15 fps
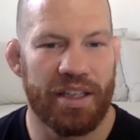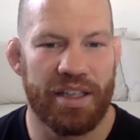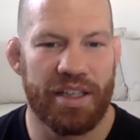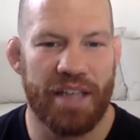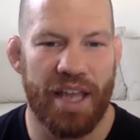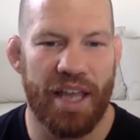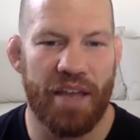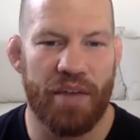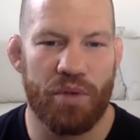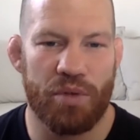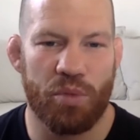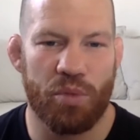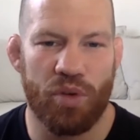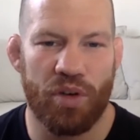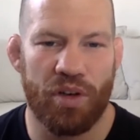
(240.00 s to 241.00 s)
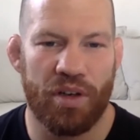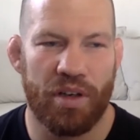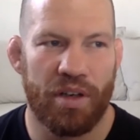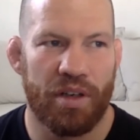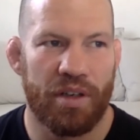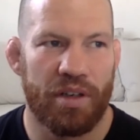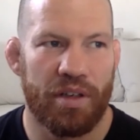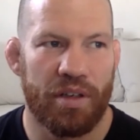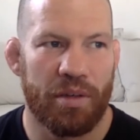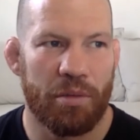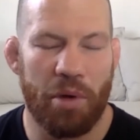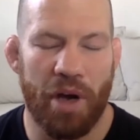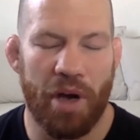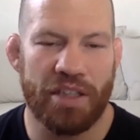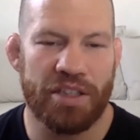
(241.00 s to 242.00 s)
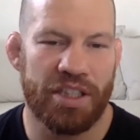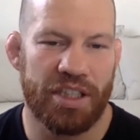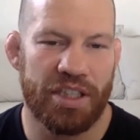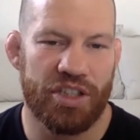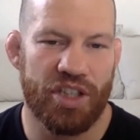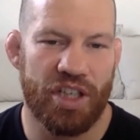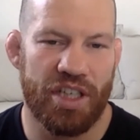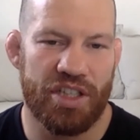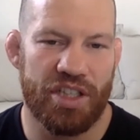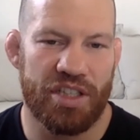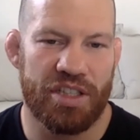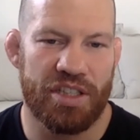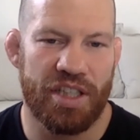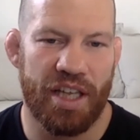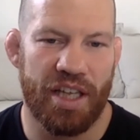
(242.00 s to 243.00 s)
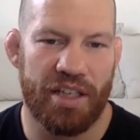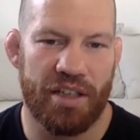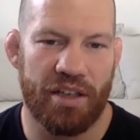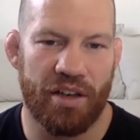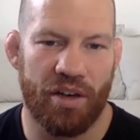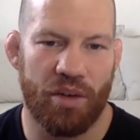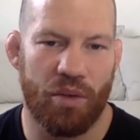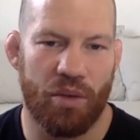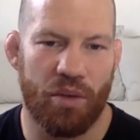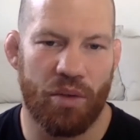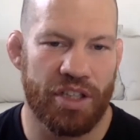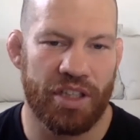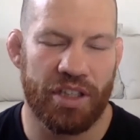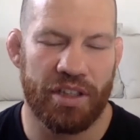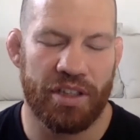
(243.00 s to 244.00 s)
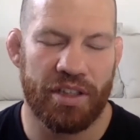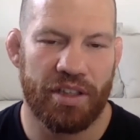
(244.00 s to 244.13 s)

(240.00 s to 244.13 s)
the day, it was more boxing judges that are watching